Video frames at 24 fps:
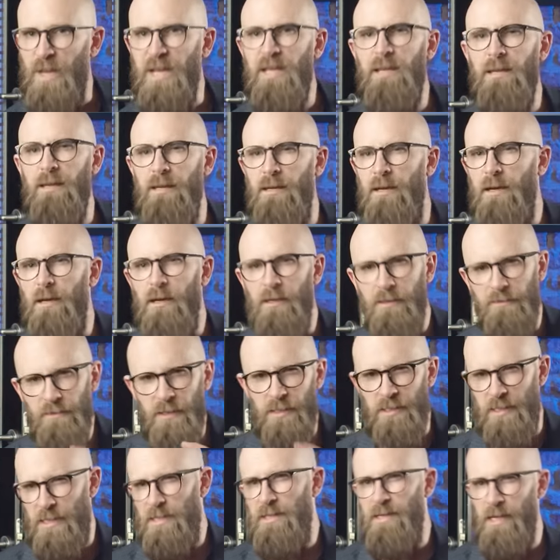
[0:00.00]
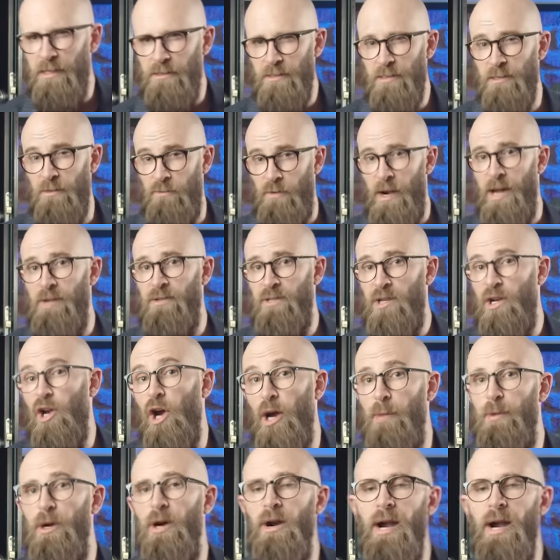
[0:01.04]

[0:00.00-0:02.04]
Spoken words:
Many of the details surrounding Homo